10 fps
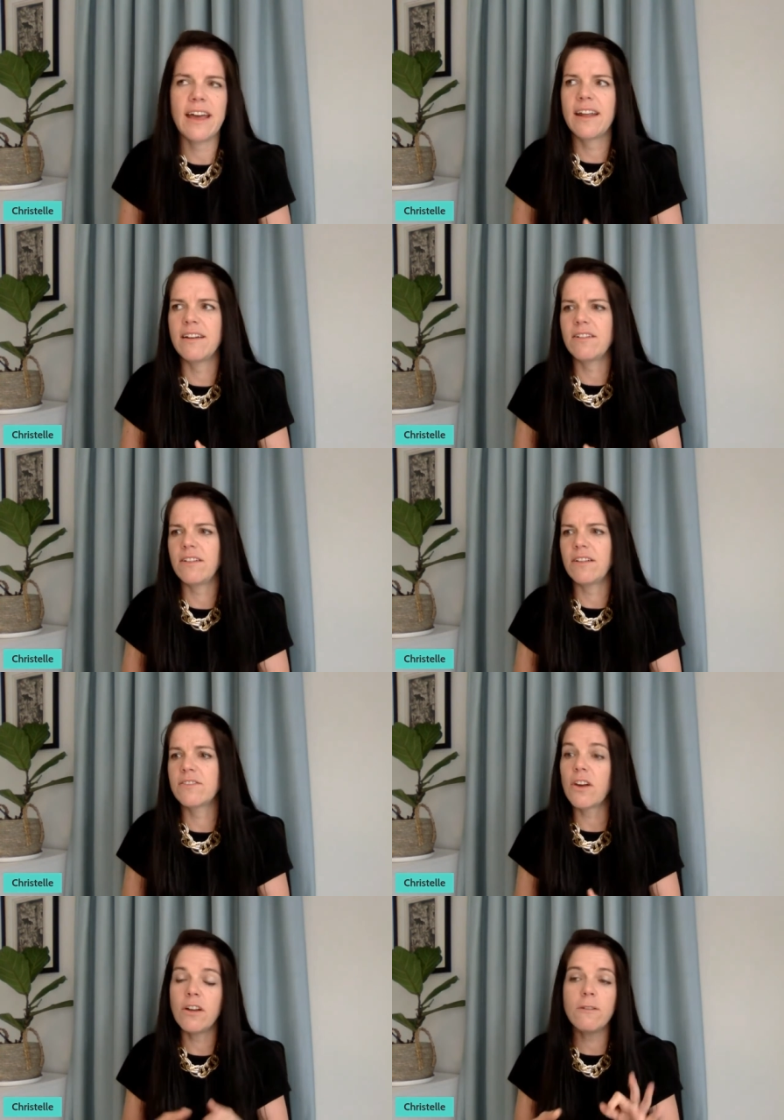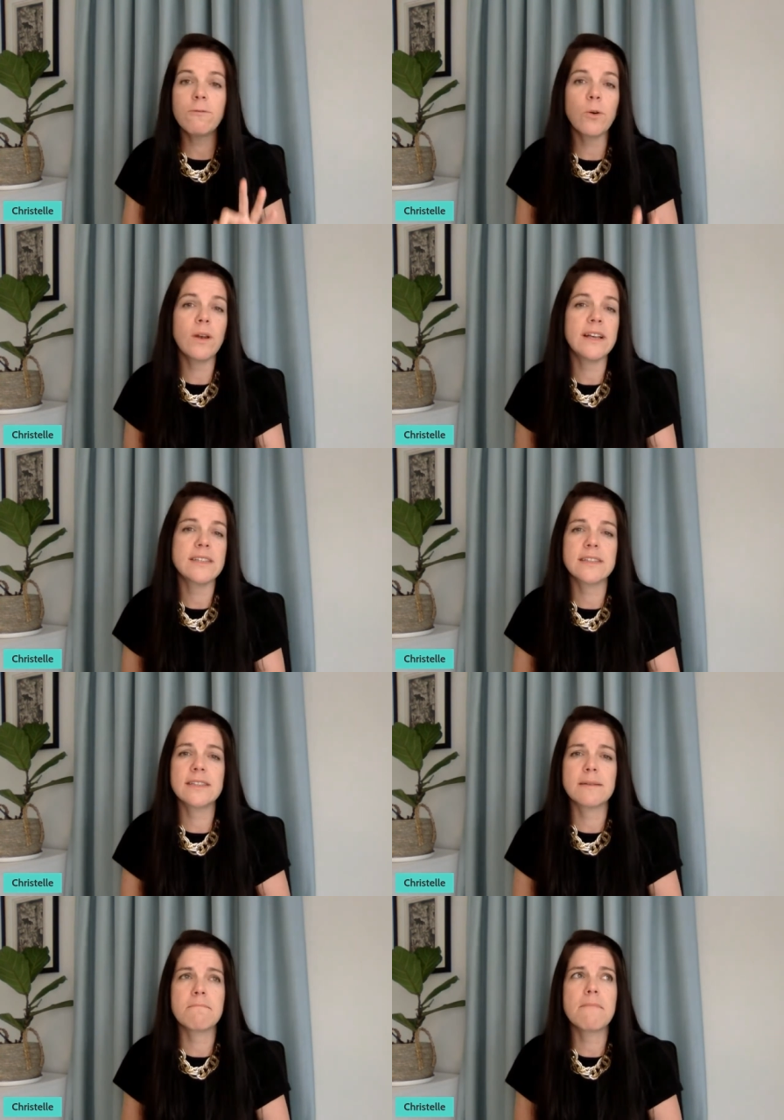and it's only four
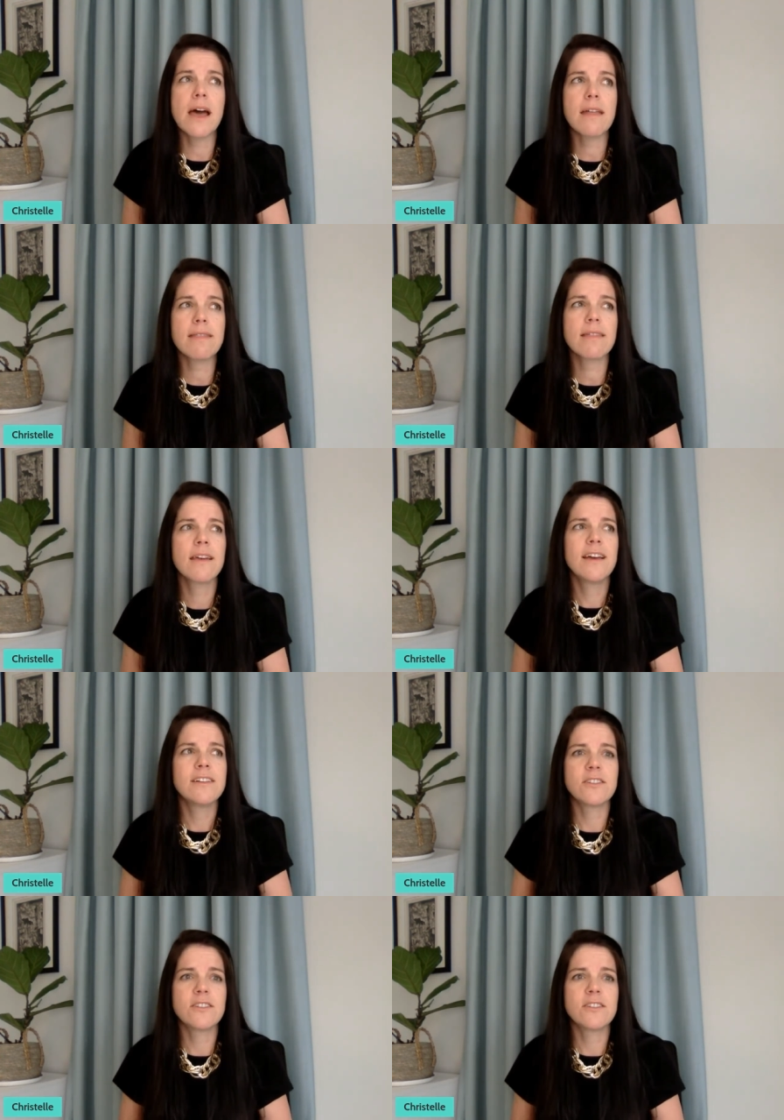lessons a month